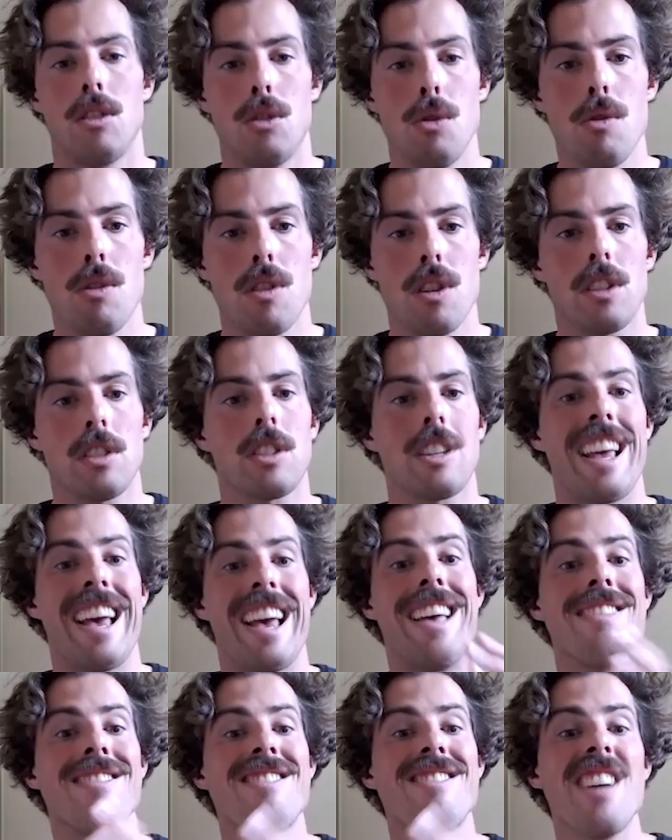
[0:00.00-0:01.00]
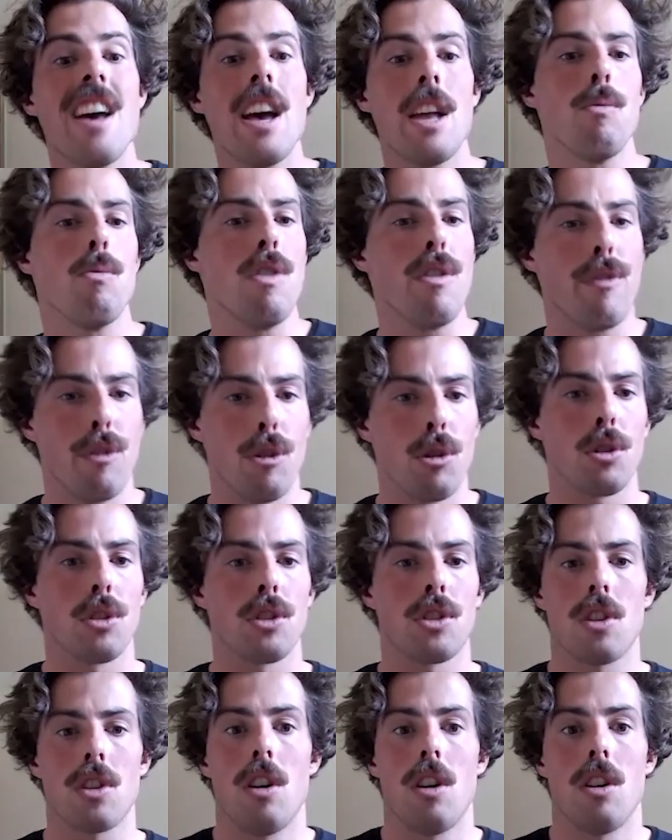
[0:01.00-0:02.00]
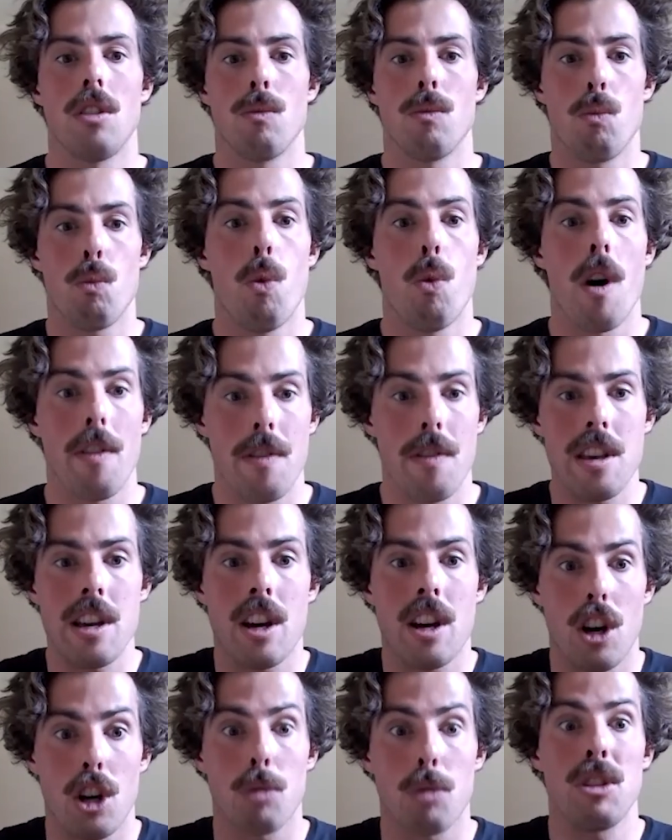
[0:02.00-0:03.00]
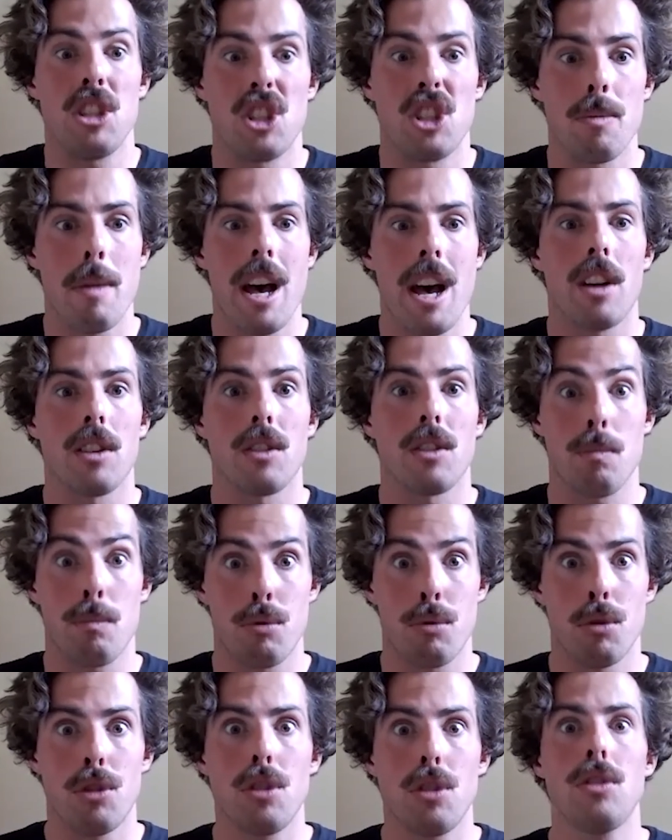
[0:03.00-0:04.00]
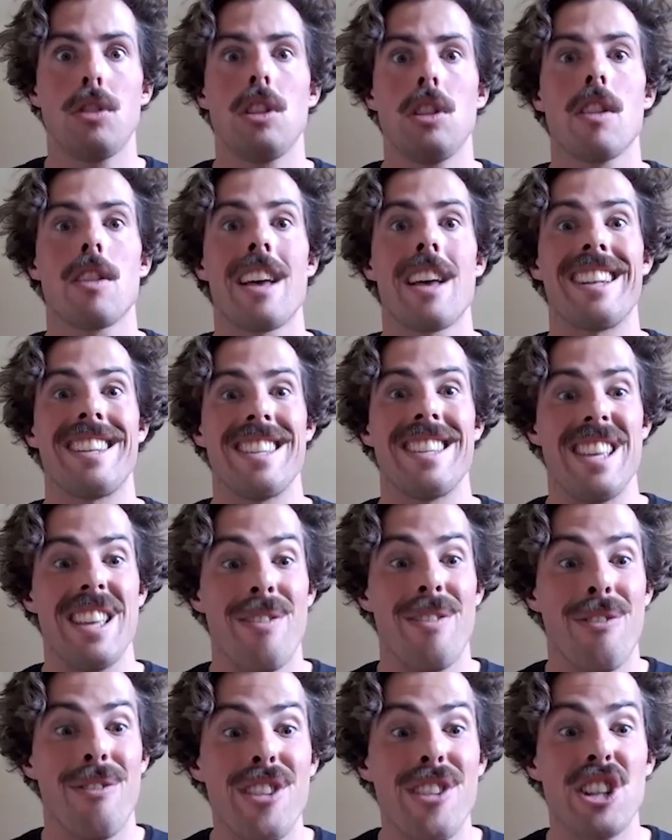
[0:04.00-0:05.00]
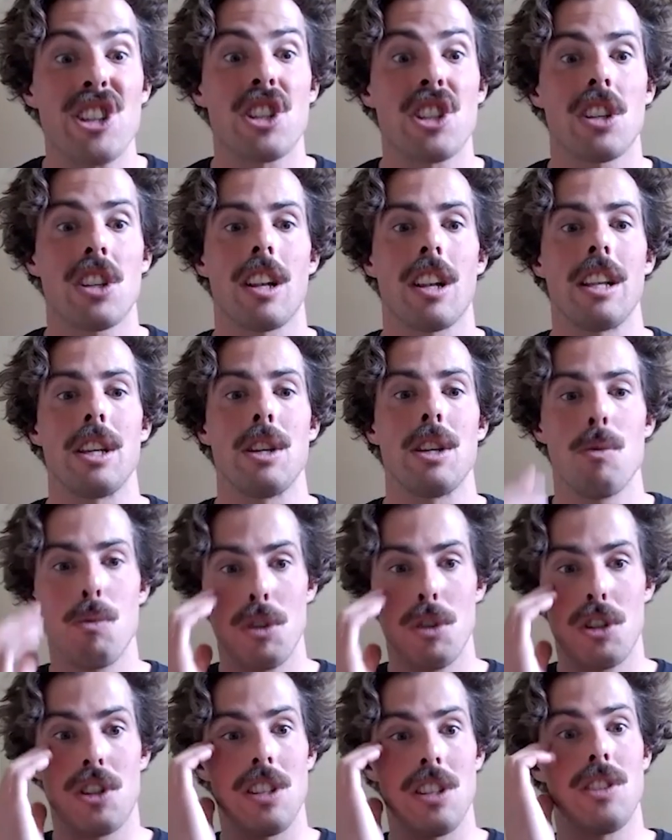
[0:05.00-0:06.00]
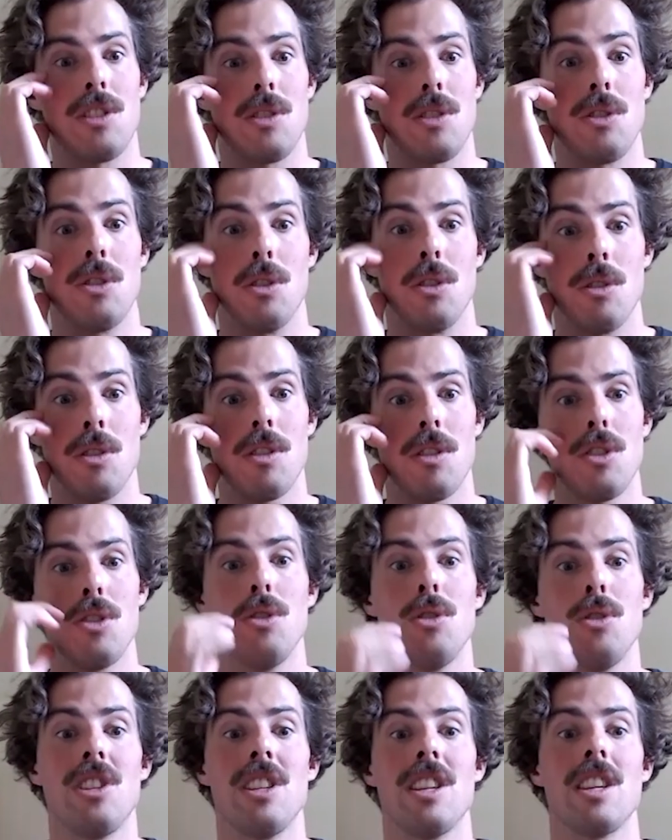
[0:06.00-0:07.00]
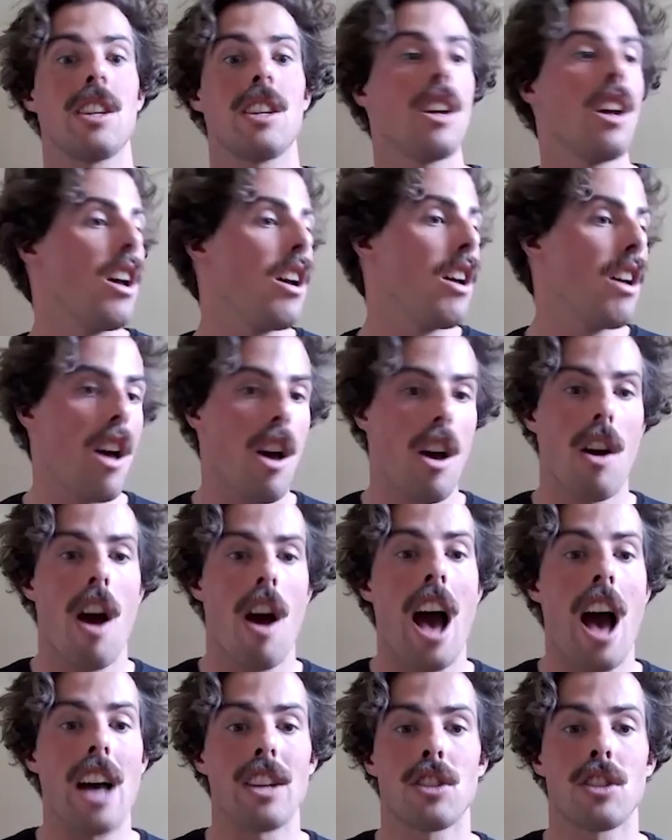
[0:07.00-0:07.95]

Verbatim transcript: do this and then we focus on what the economy is about producing that efficiently which is you know using uh,